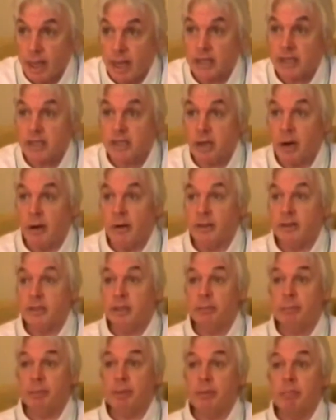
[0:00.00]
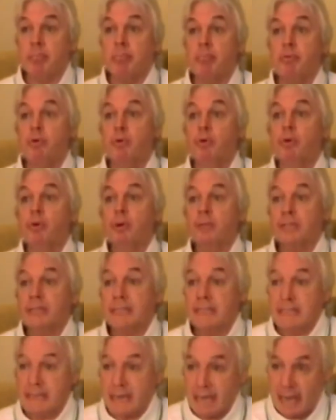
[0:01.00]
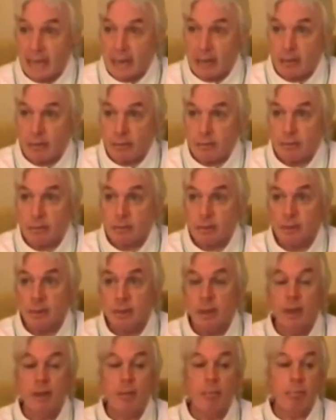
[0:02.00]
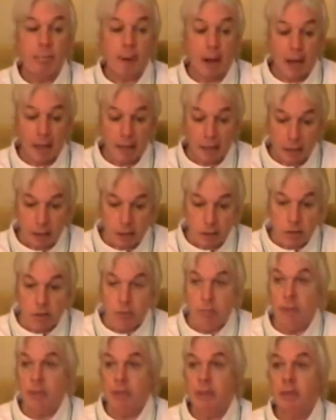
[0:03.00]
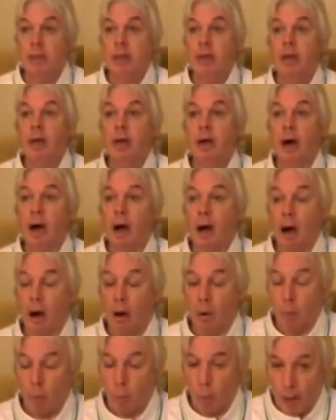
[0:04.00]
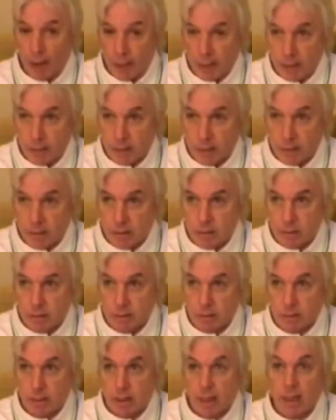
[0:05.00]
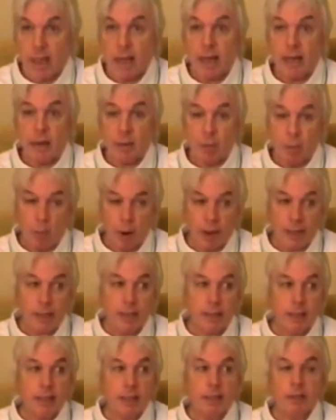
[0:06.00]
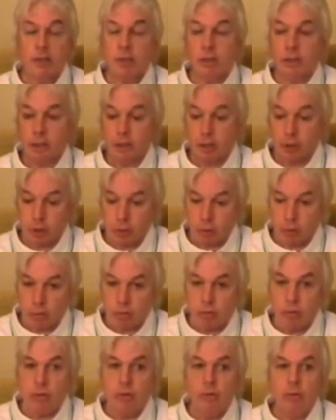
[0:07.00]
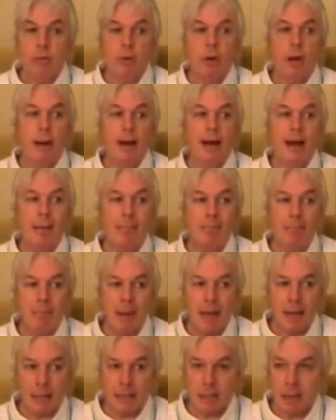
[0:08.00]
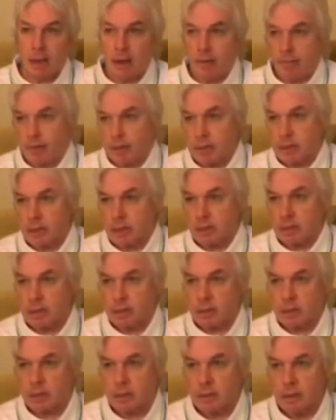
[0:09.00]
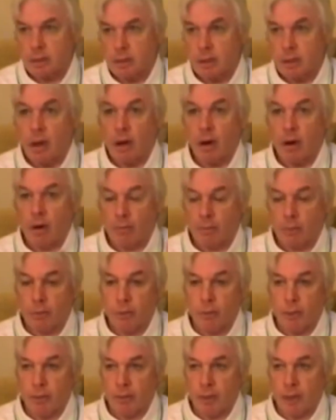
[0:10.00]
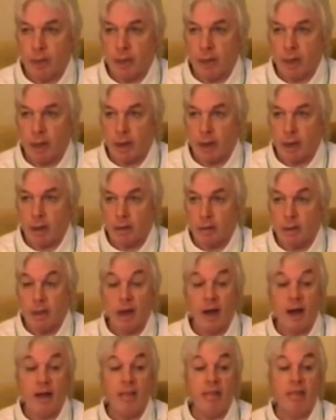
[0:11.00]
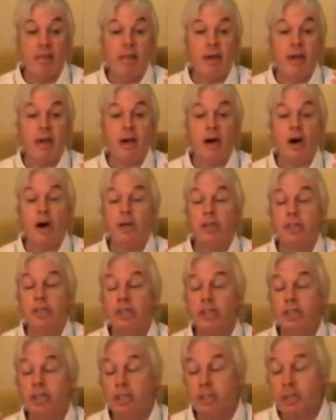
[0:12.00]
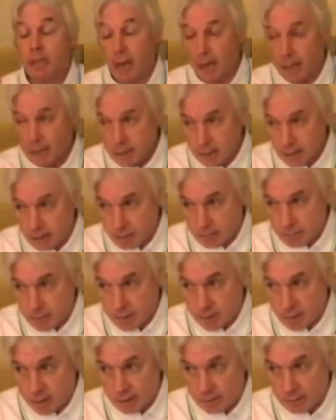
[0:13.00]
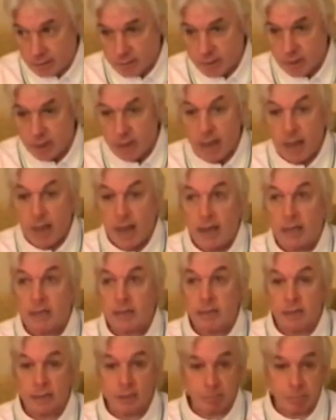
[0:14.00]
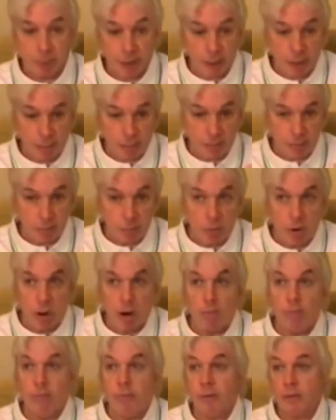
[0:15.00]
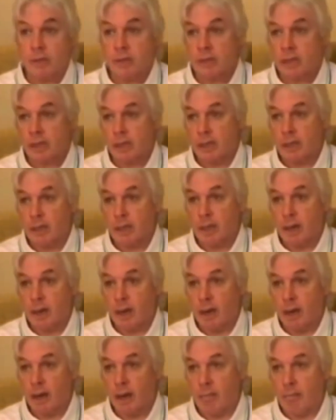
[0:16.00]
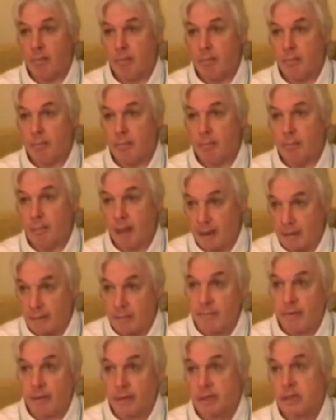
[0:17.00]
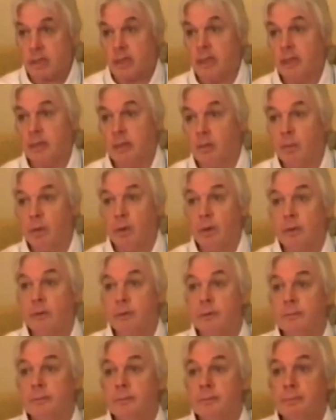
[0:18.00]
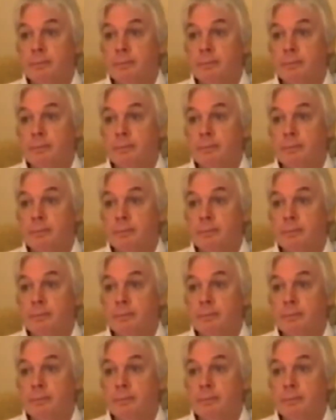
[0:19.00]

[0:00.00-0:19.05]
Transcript: It's going to be brought down by human awareness and awakening to the true magnificence of who we really are. And they are shiting themselves as this becomes more obviously manifesting in the world.